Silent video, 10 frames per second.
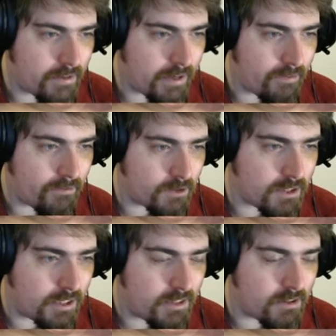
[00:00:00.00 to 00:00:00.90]
at fault.
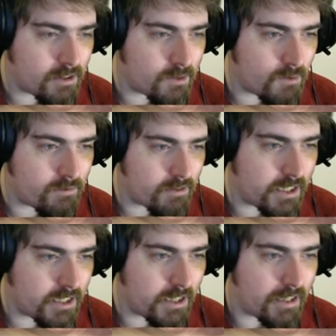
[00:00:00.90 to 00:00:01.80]
He's the squadron
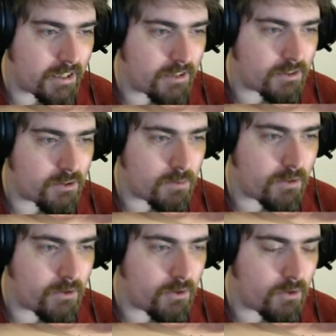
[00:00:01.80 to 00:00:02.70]
leader, and he's the
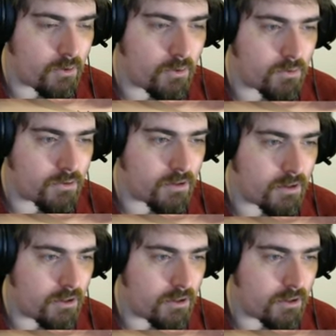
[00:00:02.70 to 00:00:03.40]
one who's